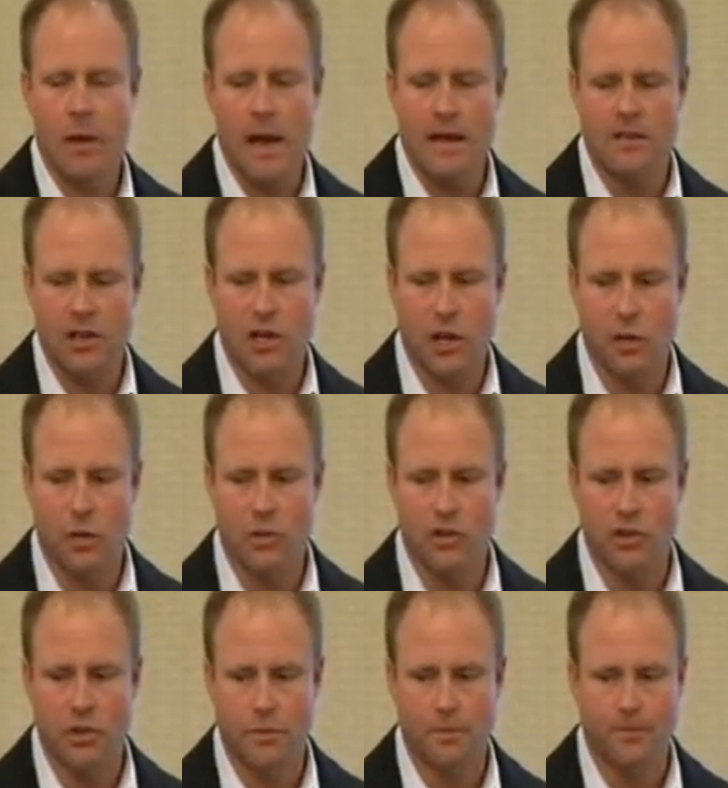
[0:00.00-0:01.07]
Now, as a
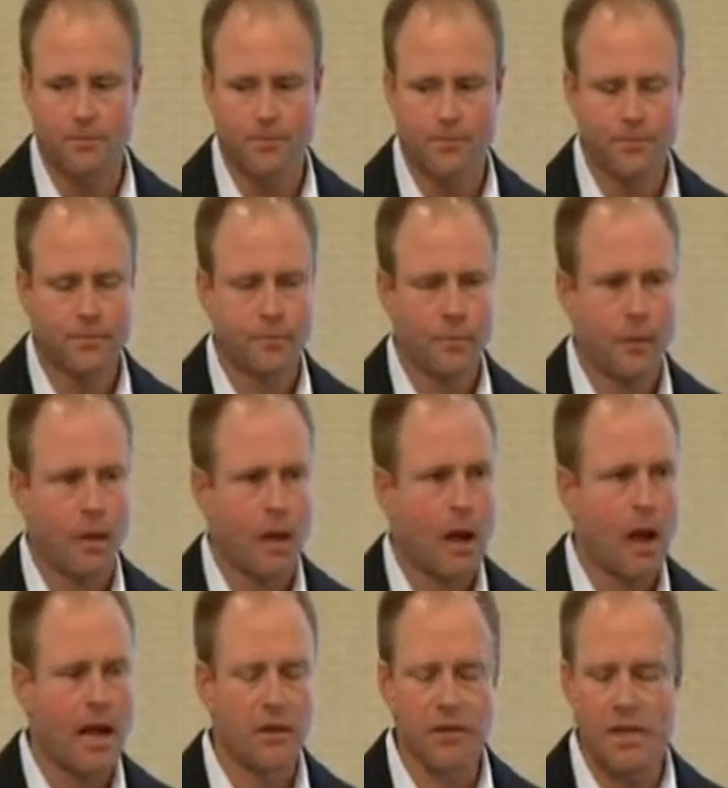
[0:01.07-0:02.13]
coach,
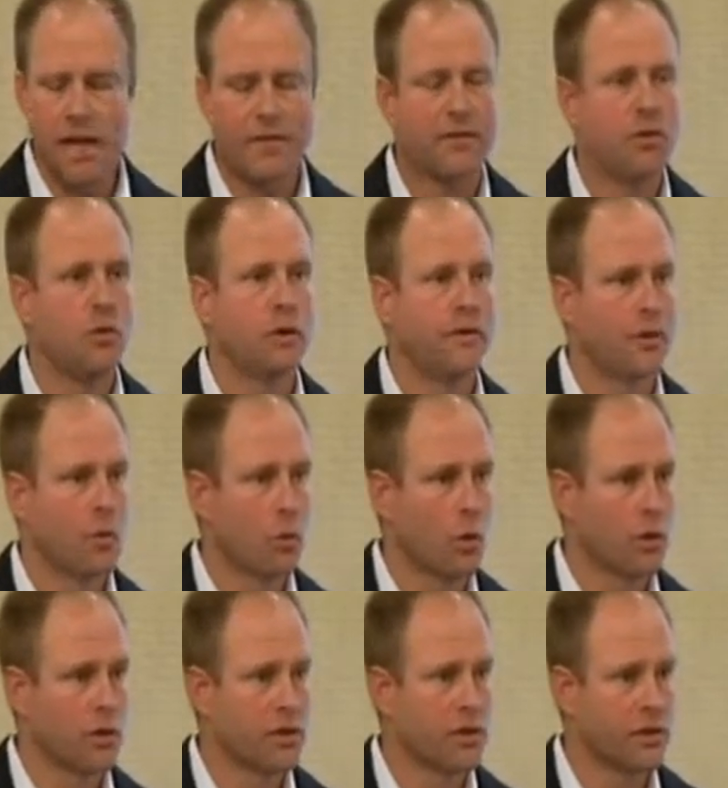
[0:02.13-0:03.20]
I used to have two different
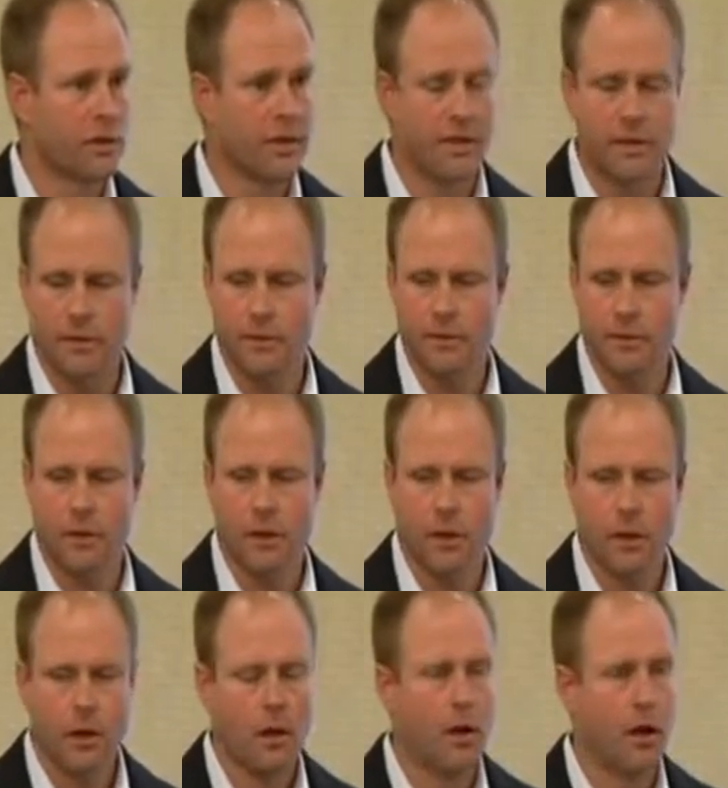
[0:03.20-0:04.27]
words for these:
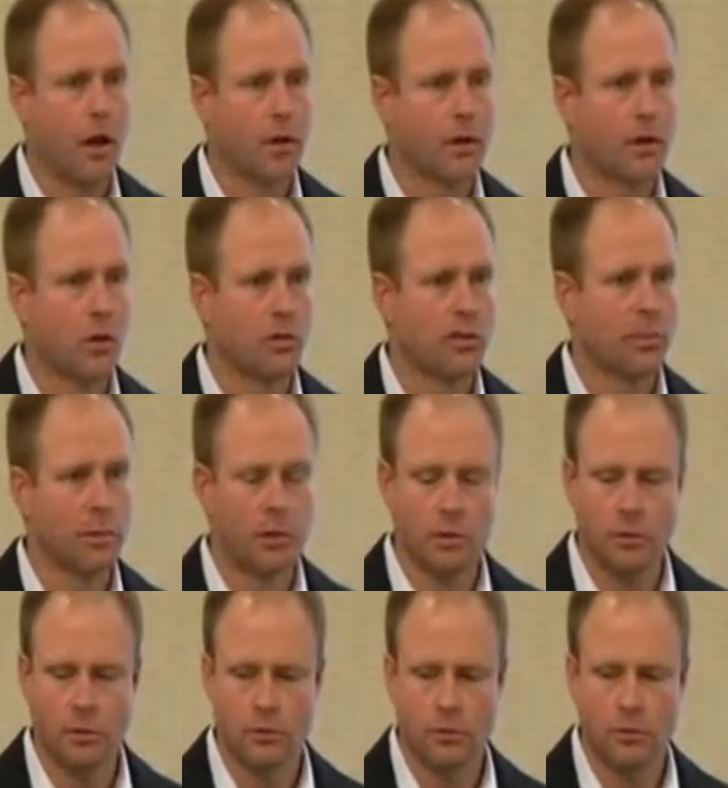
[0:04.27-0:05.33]

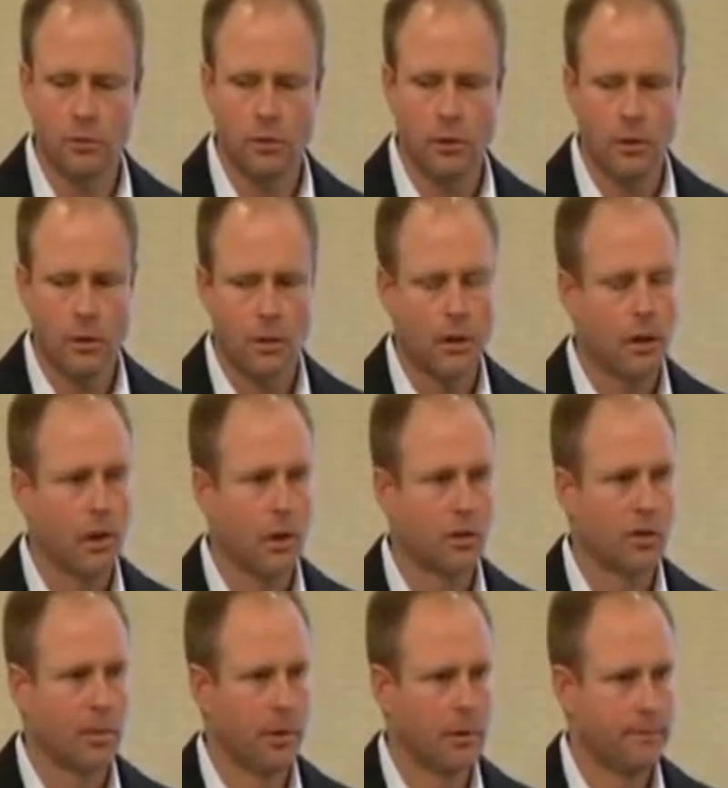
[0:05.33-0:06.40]
uncoachable,
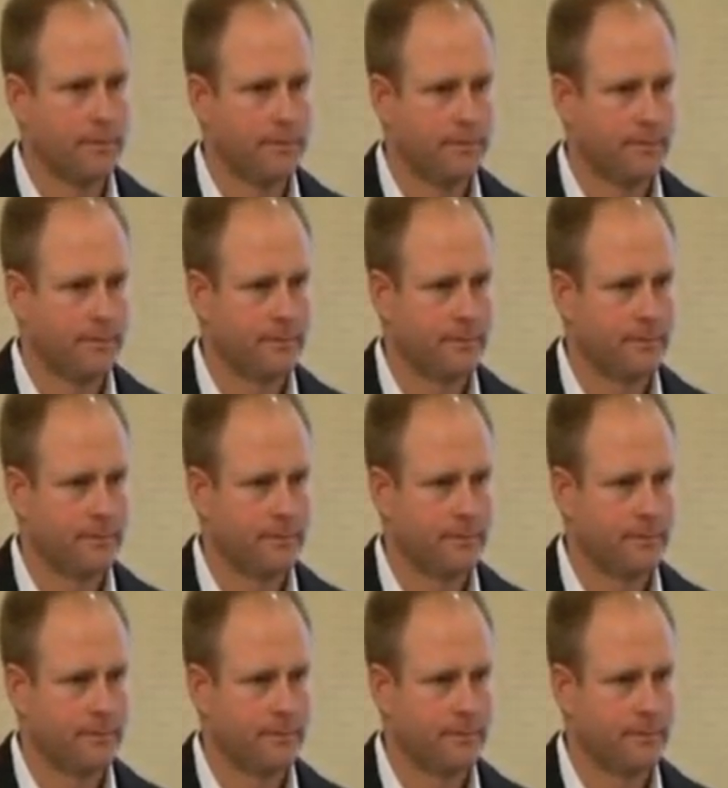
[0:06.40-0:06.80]
coachable.